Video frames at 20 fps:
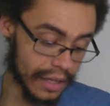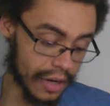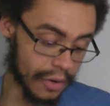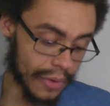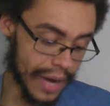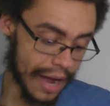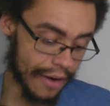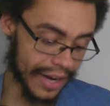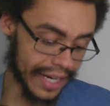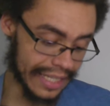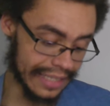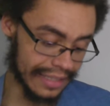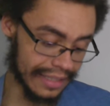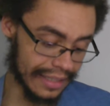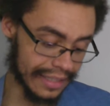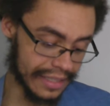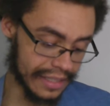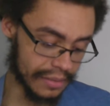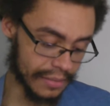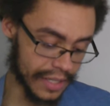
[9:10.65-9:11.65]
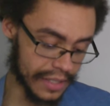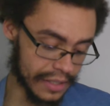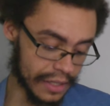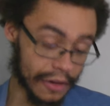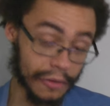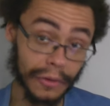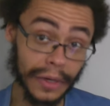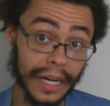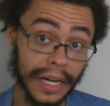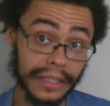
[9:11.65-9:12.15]
Lol, wow, I need to listen to
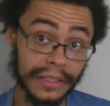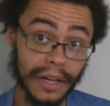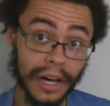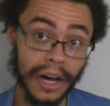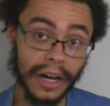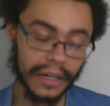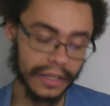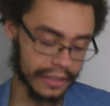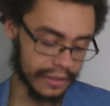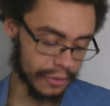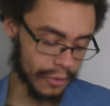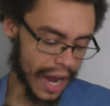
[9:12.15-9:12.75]
myself when I talk.